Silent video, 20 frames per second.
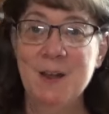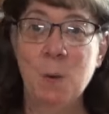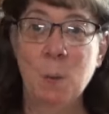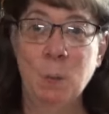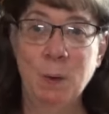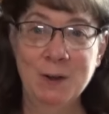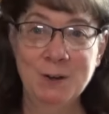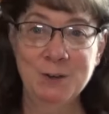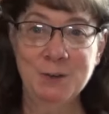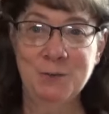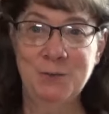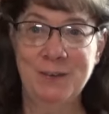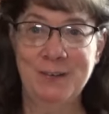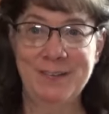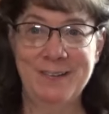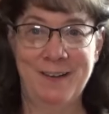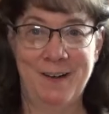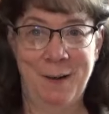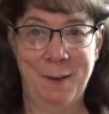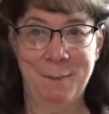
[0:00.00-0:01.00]
wonderful
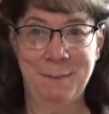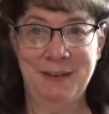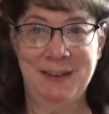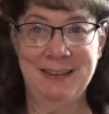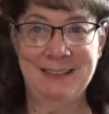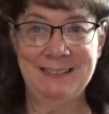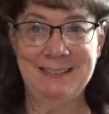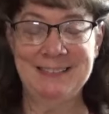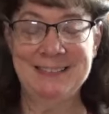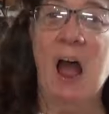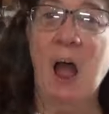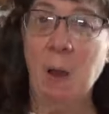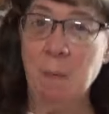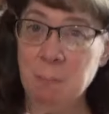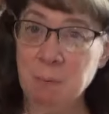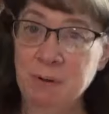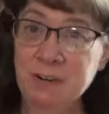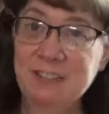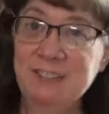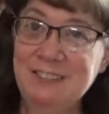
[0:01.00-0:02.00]
comments. I
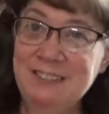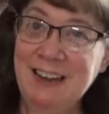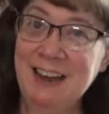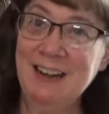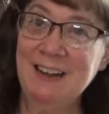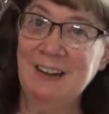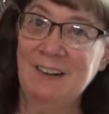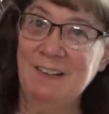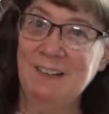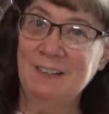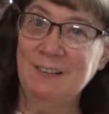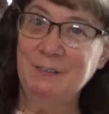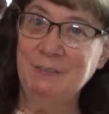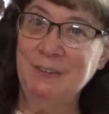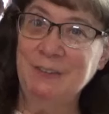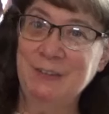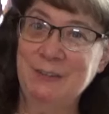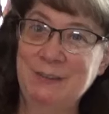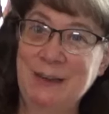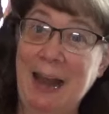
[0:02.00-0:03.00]
appreciate all of
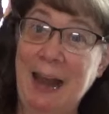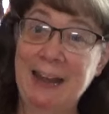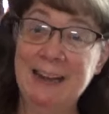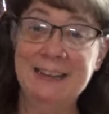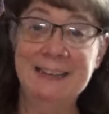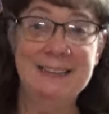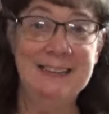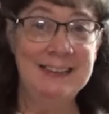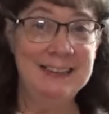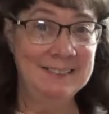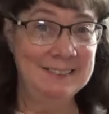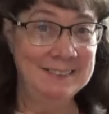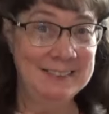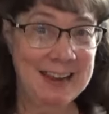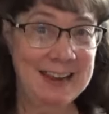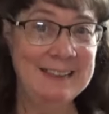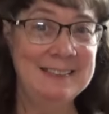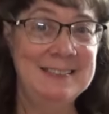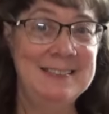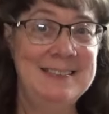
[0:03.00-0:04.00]
you, and until
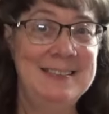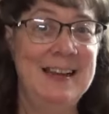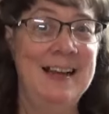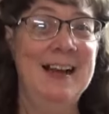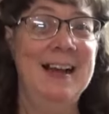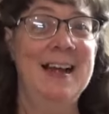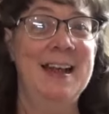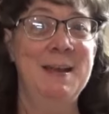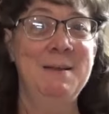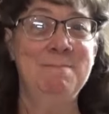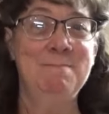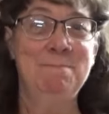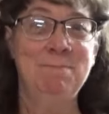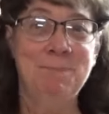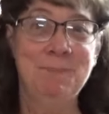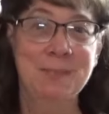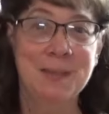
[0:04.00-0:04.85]
next time,